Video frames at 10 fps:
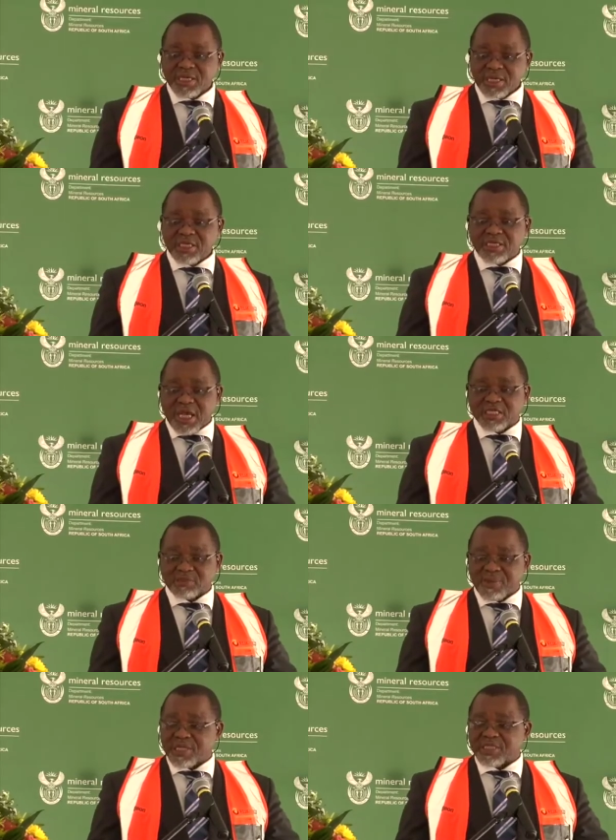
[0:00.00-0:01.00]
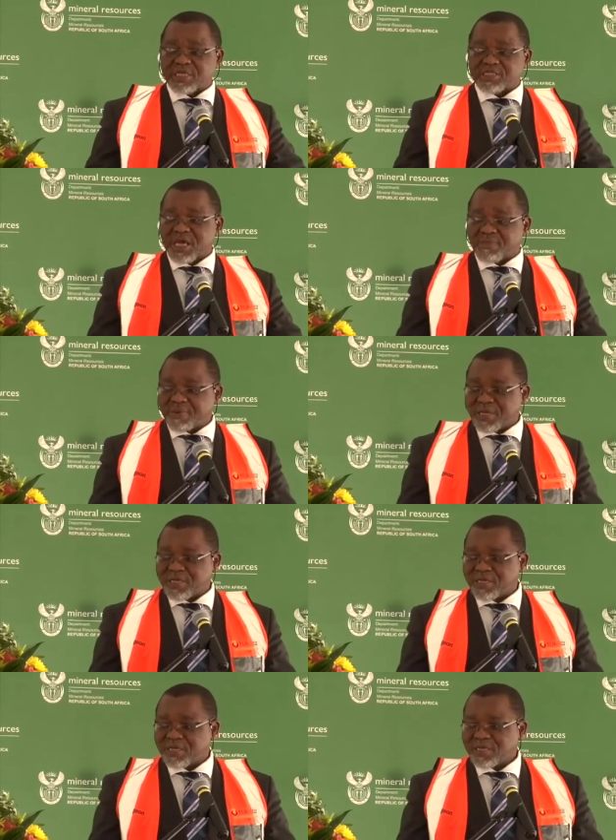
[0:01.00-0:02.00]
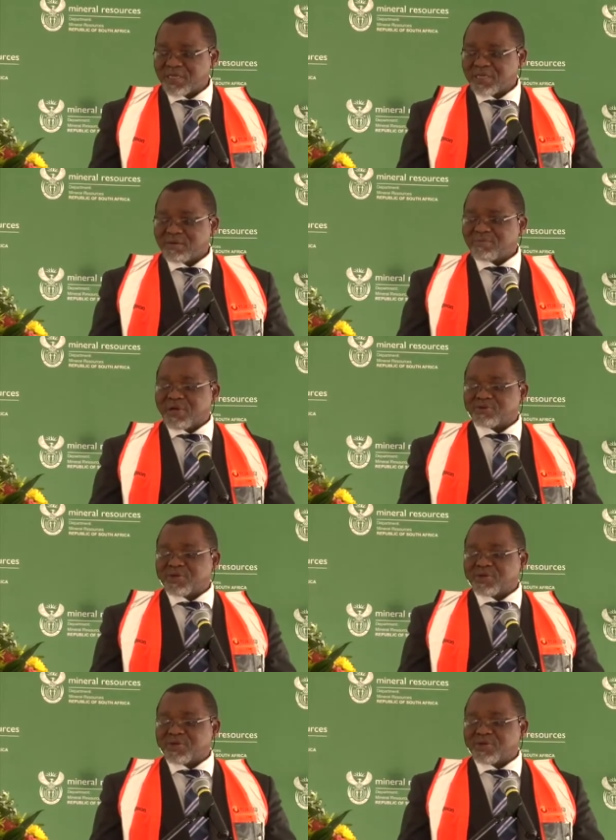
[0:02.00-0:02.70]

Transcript: It does make things happen, but